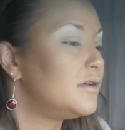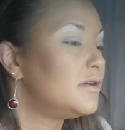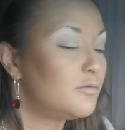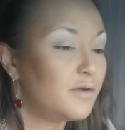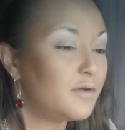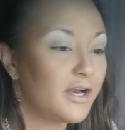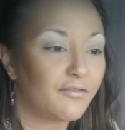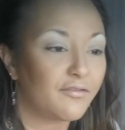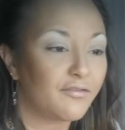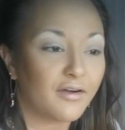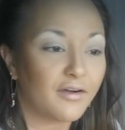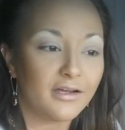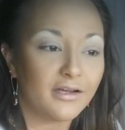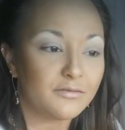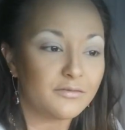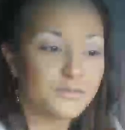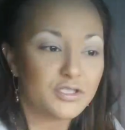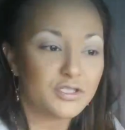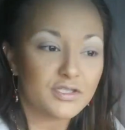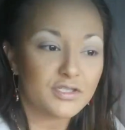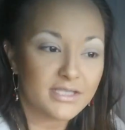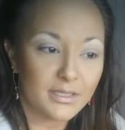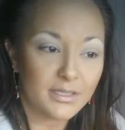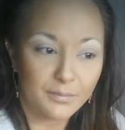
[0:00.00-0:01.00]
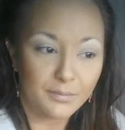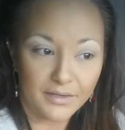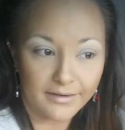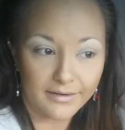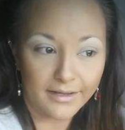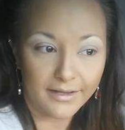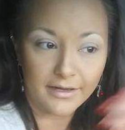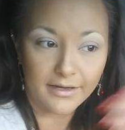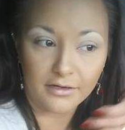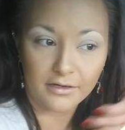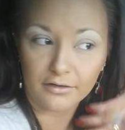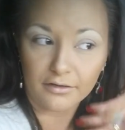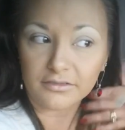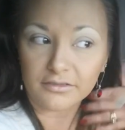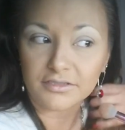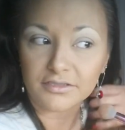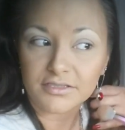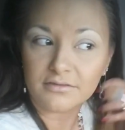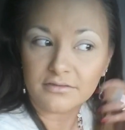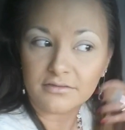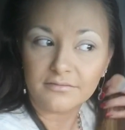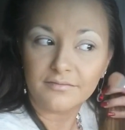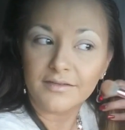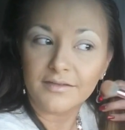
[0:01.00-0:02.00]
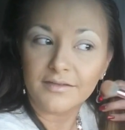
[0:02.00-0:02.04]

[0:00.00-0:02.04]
whatever helps you sleep at night, girls.